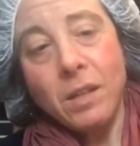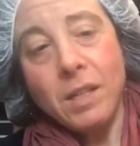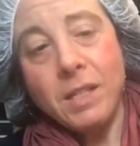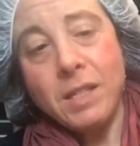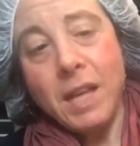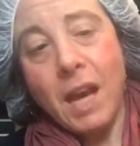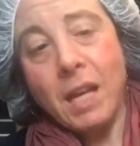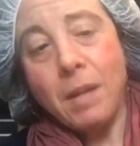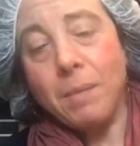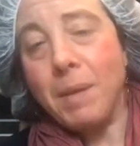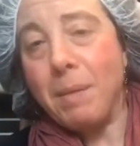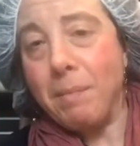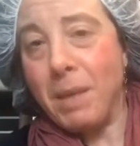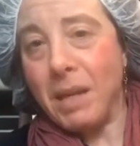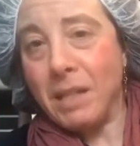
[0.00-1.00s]
it's got to
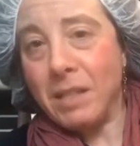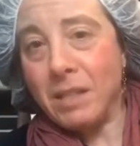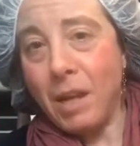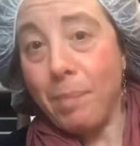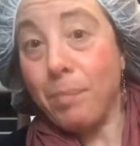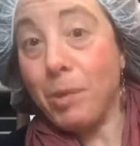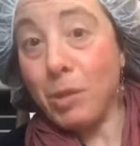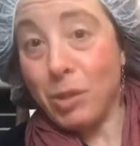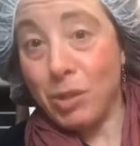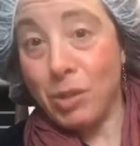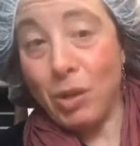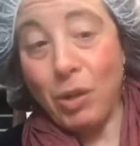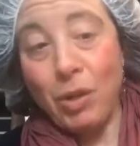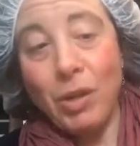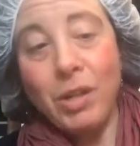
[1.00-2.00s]
be mixed up or
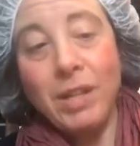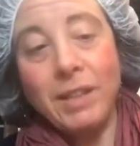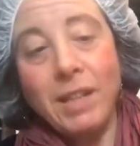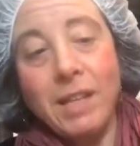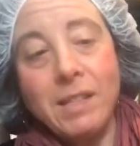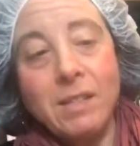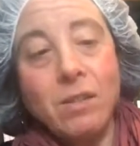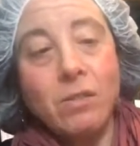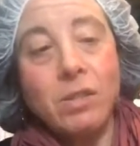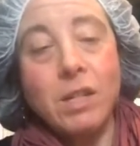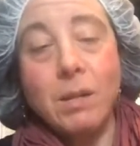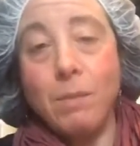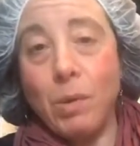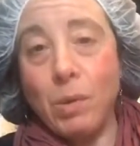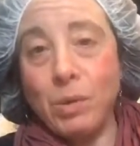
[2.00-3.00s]
stirred unless there's
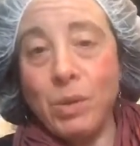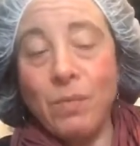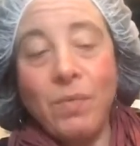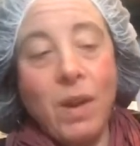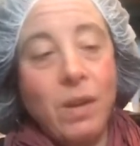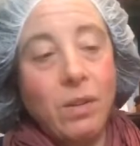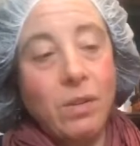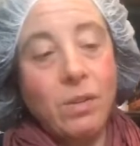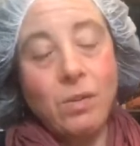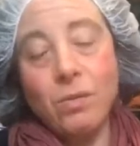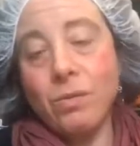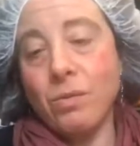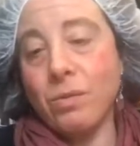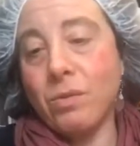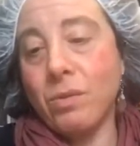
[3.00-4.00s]
an emulsifier
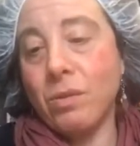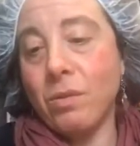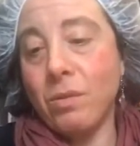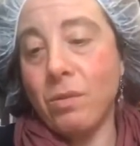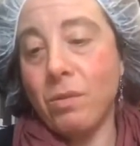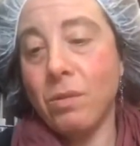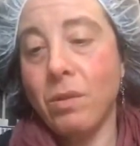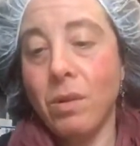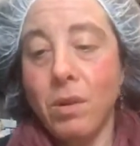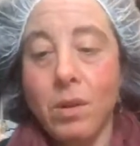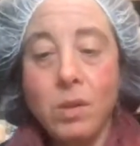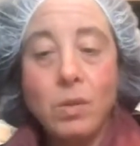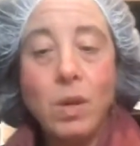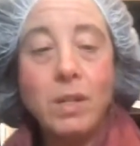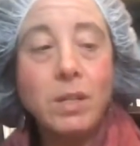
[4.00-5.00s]
used.
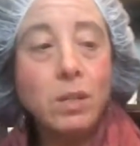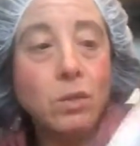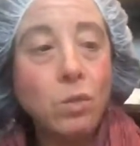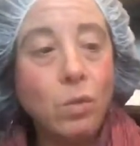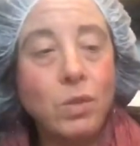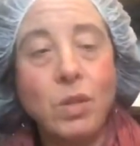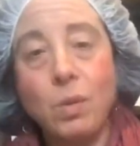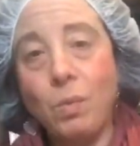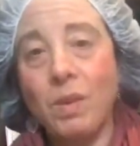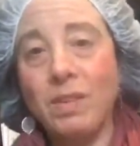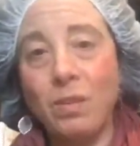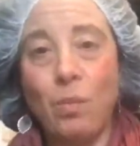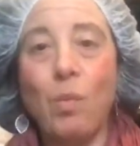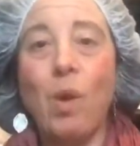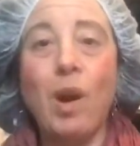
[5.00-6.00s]
So I just told you
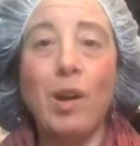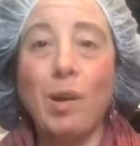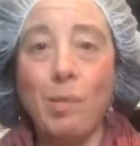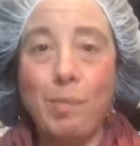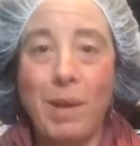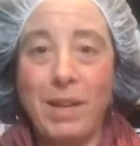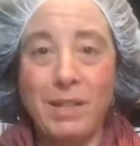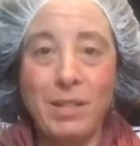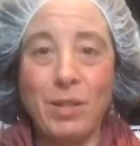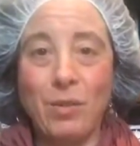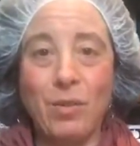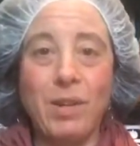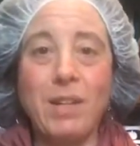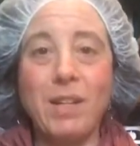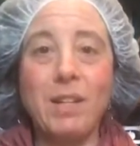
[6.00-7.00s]
what the water-based
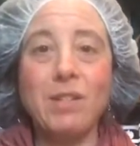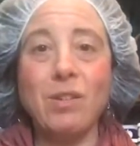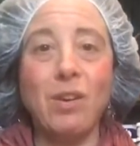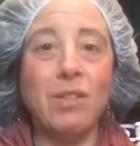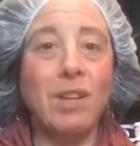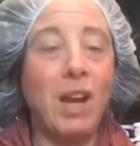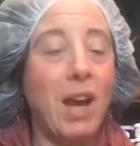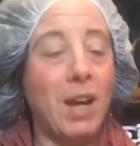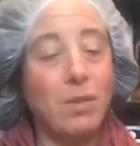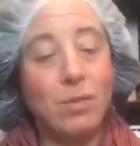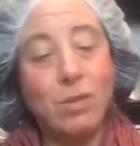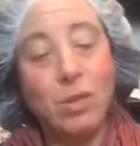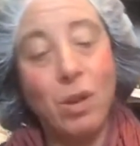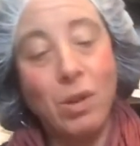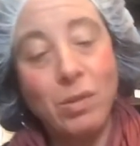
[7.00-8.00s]
ingredients are, the
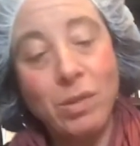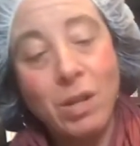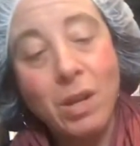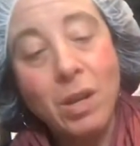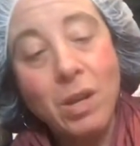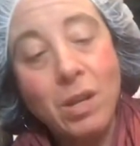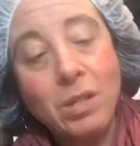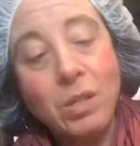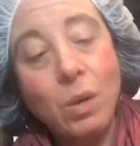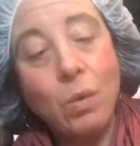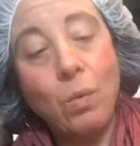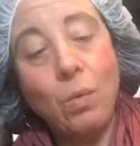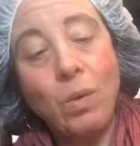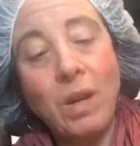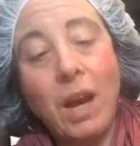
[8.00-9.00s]
hydrosols. So
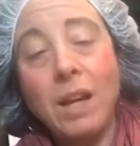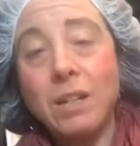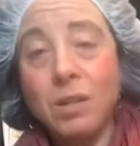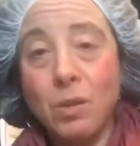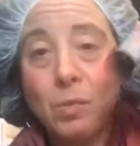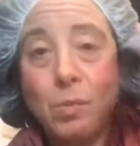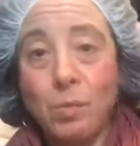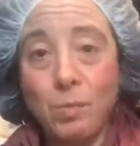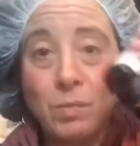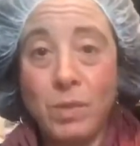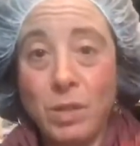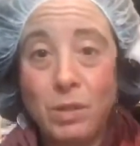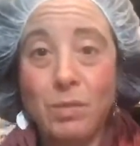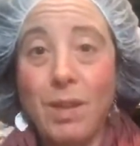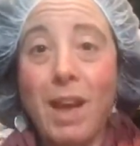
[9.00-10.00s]
what I do
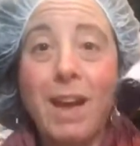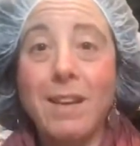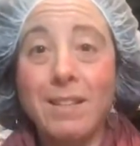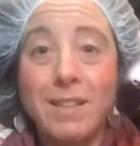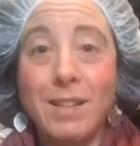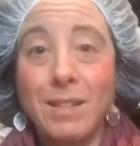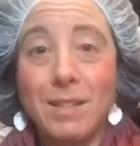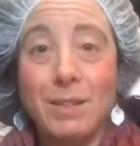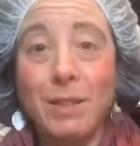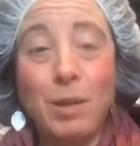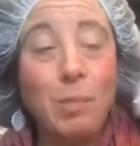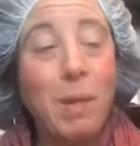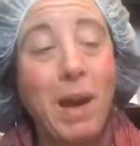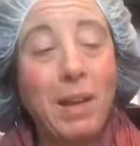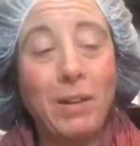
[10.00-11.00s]
to do that in this
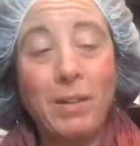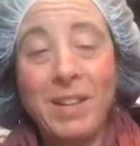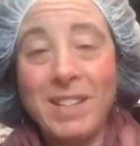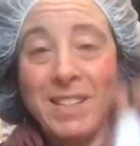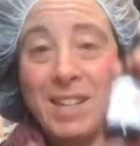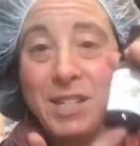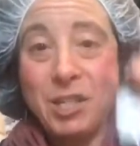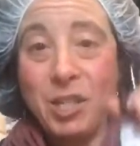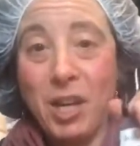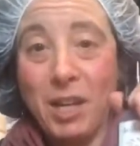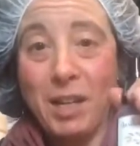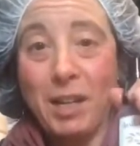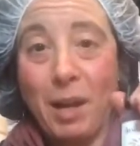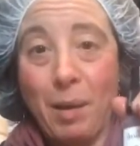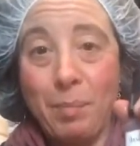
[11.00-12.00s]
little bottle is I
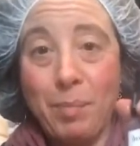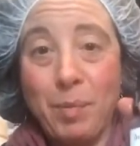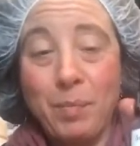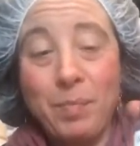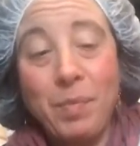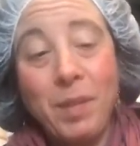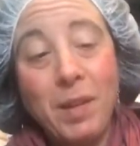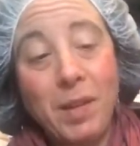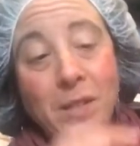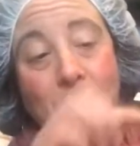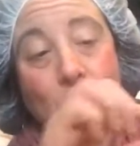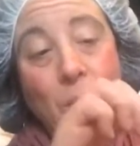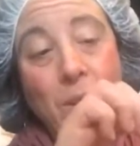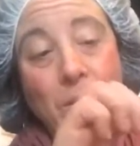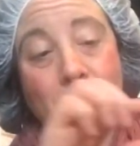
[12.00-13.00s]
shake it up. Because
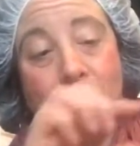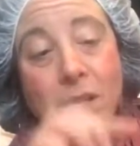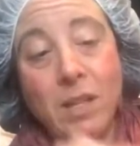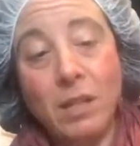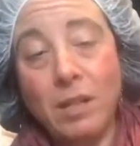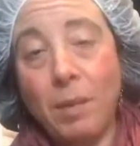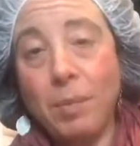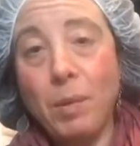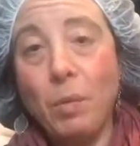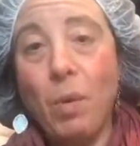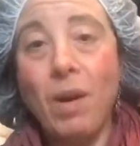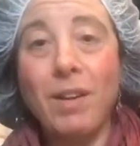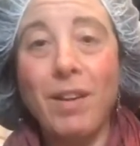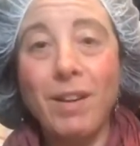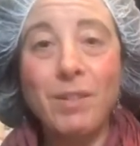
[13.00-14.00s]
the oil sits on top of the
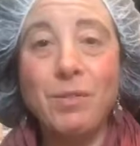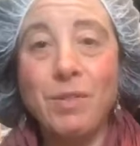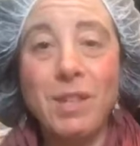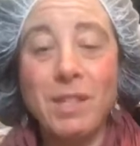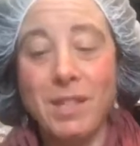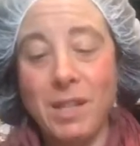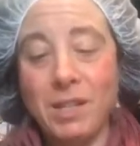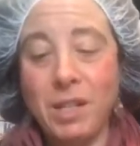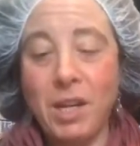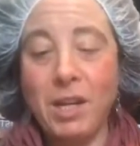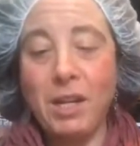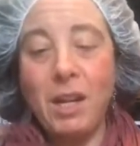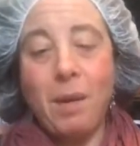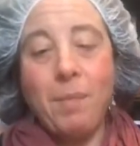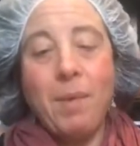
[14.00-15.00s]
water, I do this, I
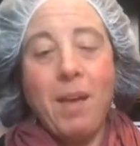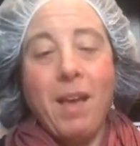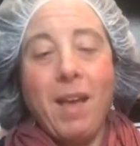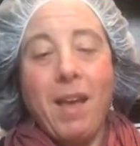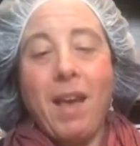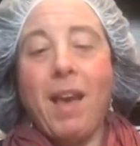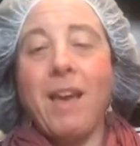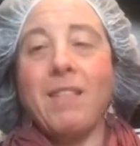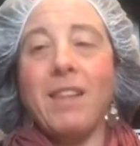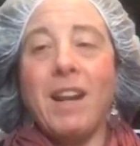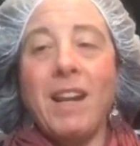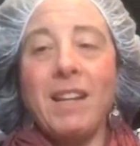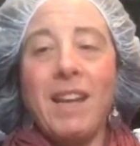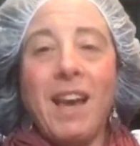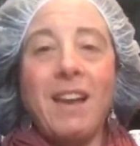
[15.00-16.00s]
shake it up, and
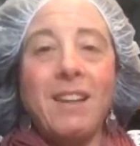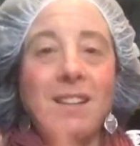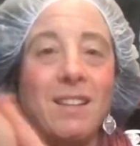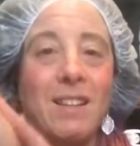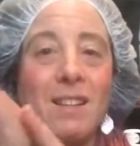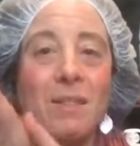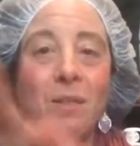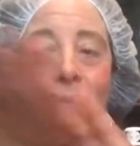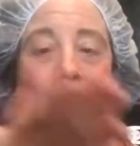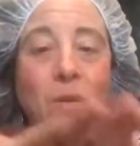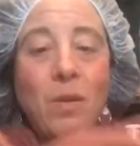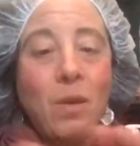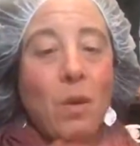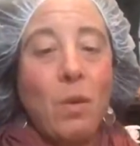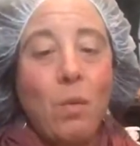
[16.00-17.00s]
then I get
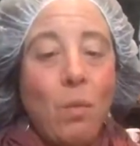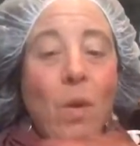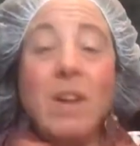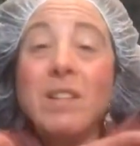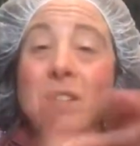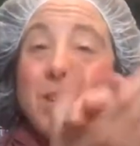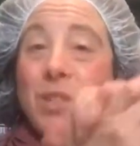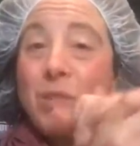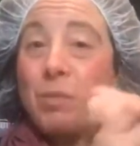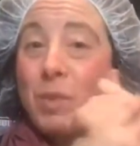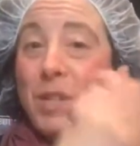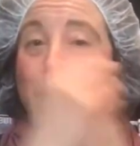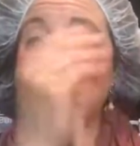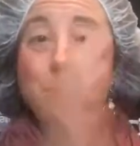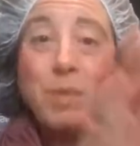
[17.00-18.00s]
1 to
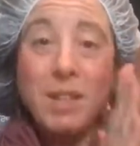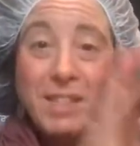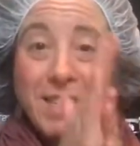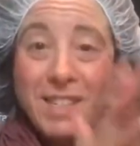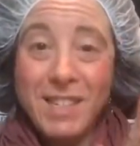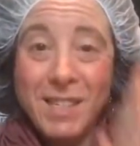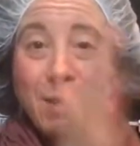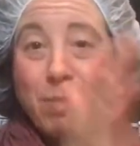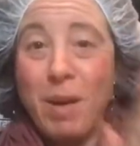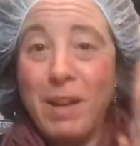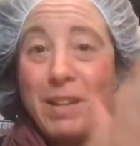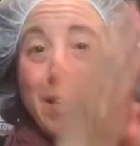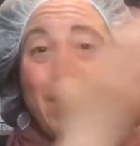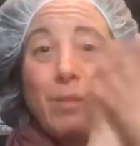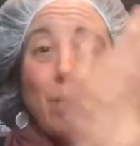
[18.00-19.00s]
3 spritzes,
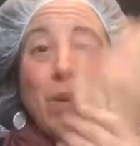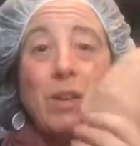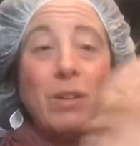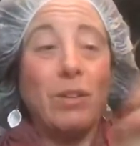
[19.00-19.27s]
depending on what